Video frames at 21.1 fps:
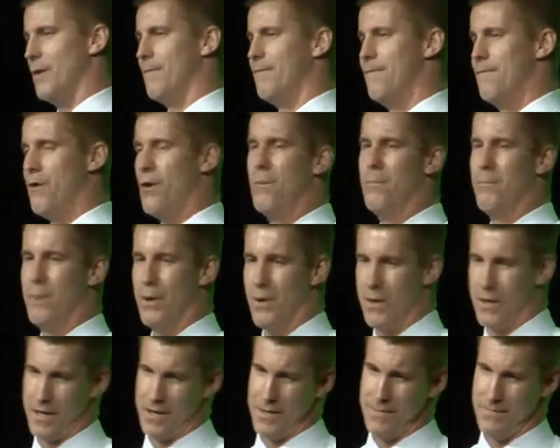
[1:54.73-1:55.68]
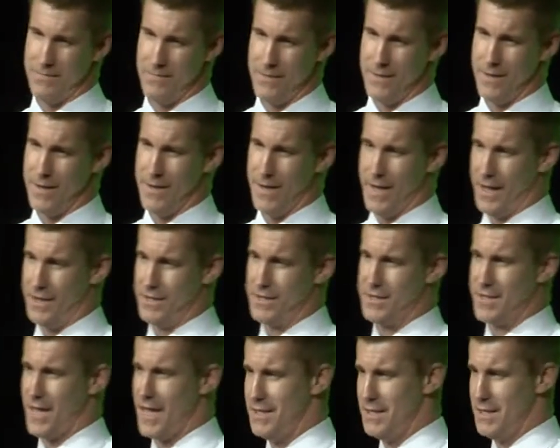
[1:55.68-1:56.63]
a phone book and
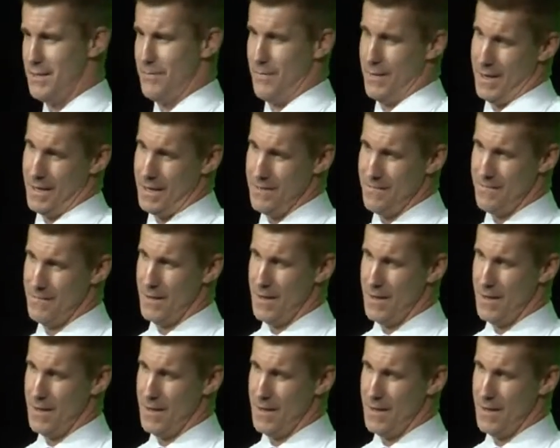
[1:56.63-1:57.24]
said to me,